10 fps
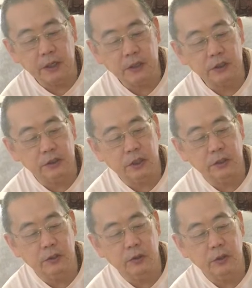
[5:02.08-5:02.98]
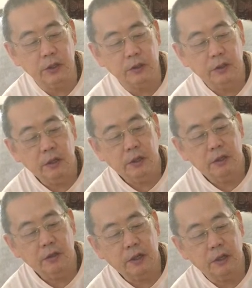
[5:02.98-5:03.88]
husk, not knowing
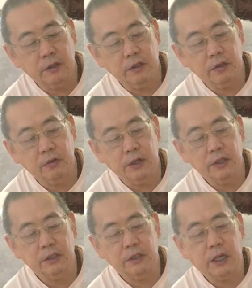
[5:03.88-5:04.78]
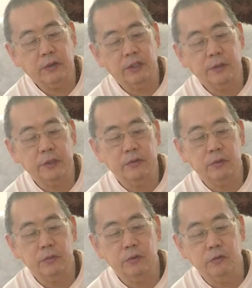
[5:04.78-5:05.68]
that the grain has already been
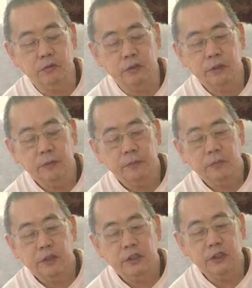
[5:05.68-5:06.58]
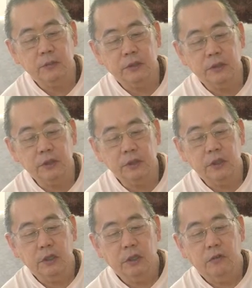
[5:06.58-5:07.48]
removed. Similarly,
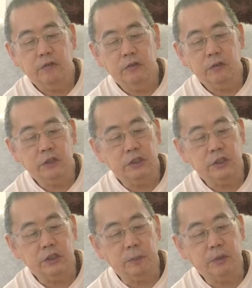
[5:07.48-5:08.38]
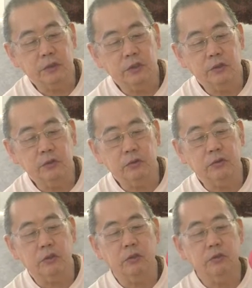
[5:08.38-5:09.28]
foolish is the person who
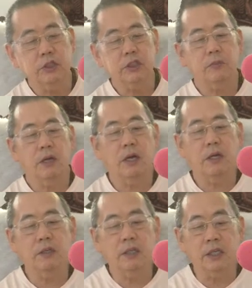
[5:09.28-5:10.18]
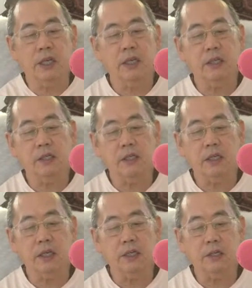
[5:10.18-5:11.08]
throws his mind and again
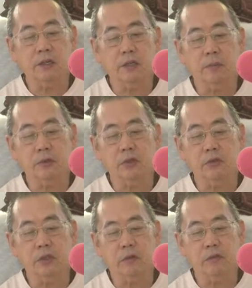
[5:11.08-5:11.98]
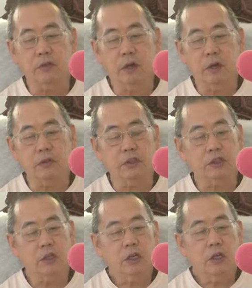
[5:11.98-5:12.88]
into the pursuit of knowledge
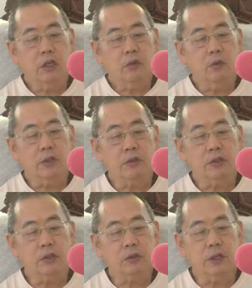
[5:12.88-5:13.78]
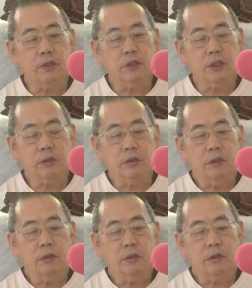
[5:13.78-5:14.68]
without surrendering
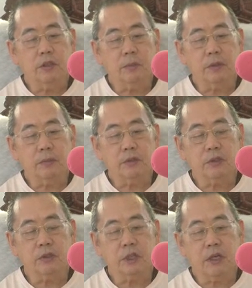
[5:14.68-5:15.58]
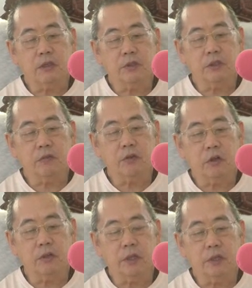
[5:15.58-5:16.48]
to the Supreme Personality of
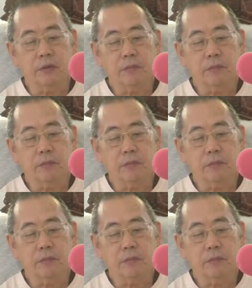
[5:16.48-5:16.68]
Godhead.